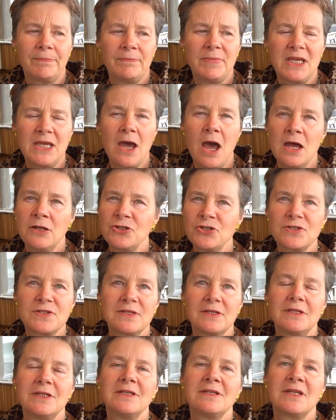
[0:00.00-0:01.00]
be
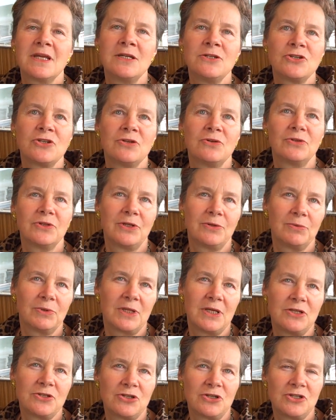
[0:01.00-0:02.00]
conscious and intentional in
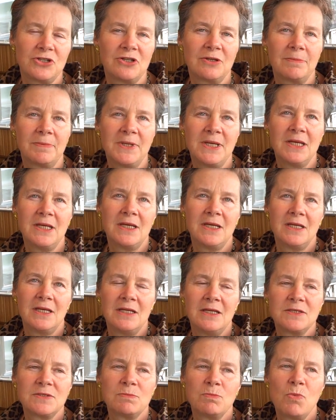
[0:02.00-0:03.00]
relationship
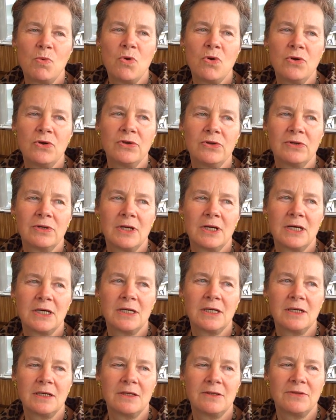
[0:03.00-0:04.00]
is more
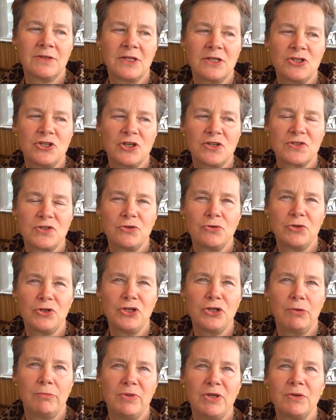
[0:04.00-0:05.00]
than just good
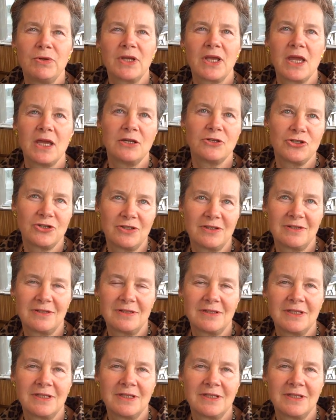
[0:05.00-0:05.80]
communication.